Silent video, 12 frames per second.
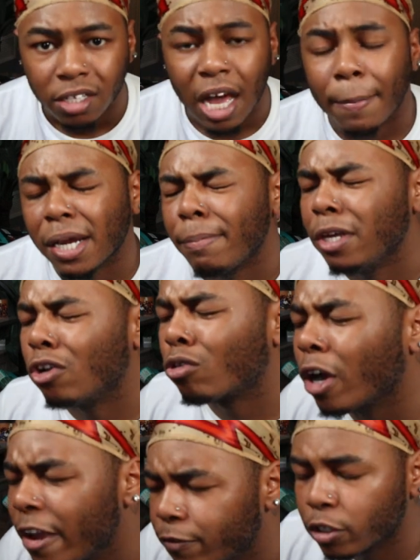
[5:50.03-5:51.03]
Y'all better be
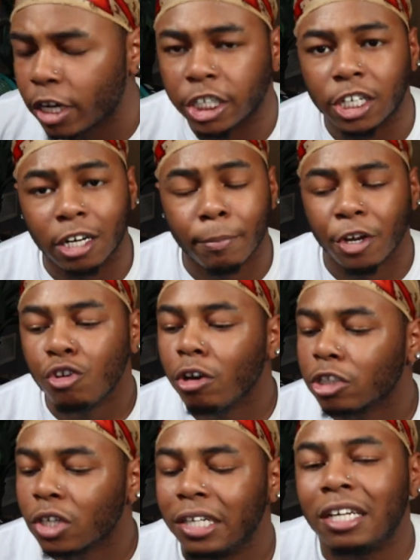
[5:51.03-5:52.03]
grateful that y'all in America. You
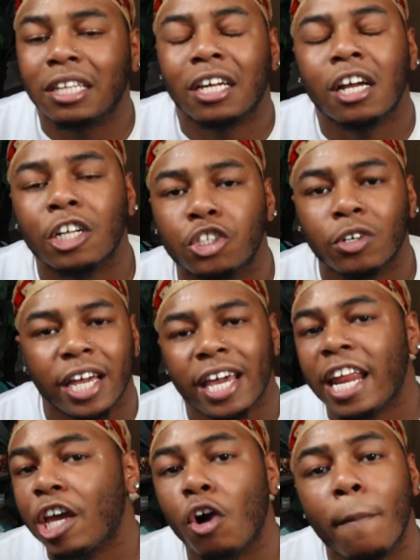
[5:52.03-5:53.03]
go to another country, it
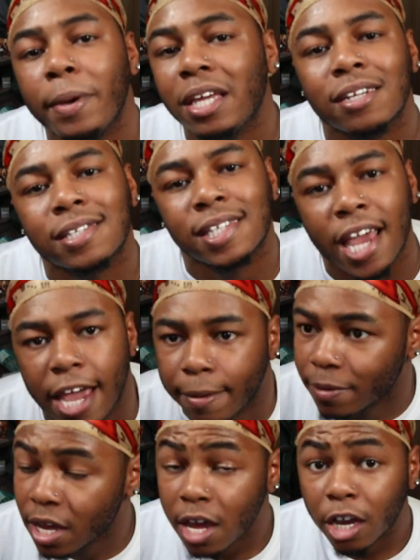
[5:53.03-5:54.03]
ain't gonna be the same.